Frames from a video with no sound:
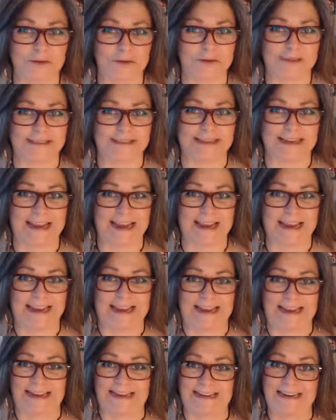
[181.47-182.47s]
first
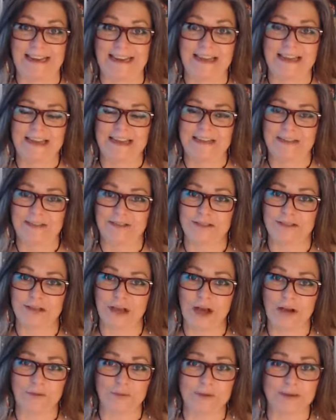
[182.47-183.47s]
day and
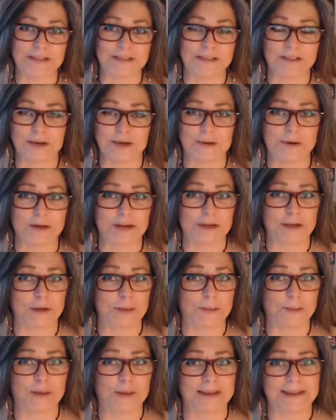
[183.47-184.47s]
not really knowing
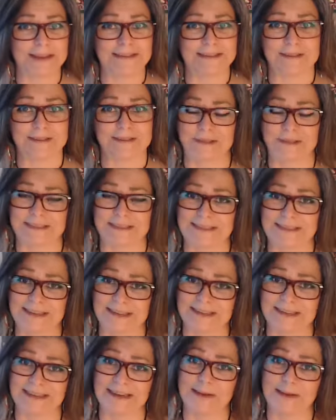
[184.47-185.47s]
your place or the
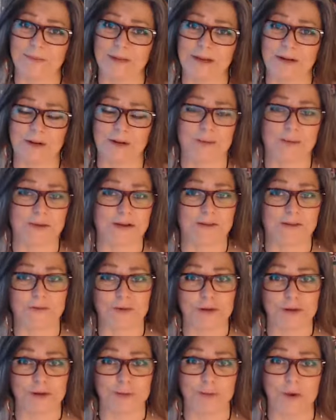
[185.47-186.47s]
dynamic or whatever
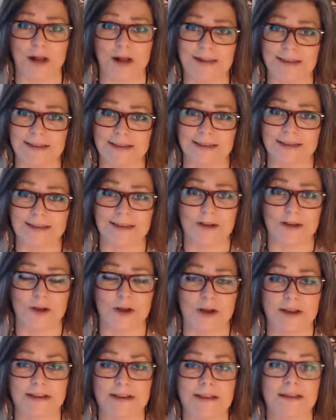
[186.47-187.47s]
you're walking in
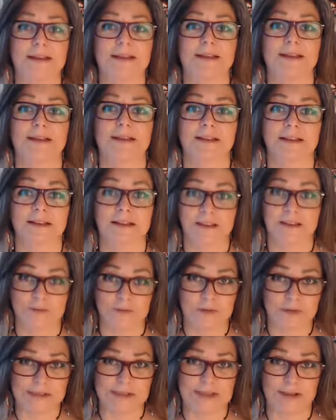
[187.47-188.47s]
on,
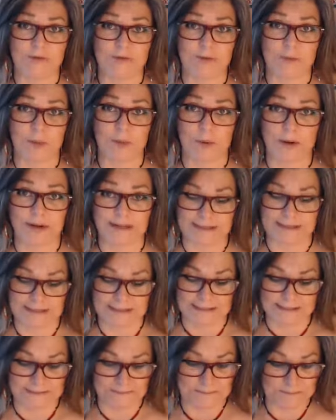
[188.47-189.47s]
give yourself a point.
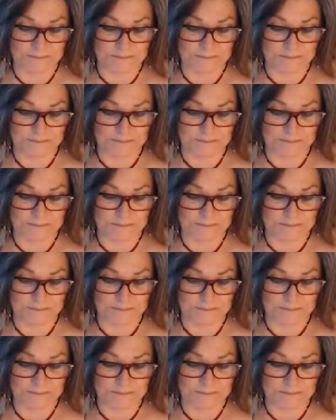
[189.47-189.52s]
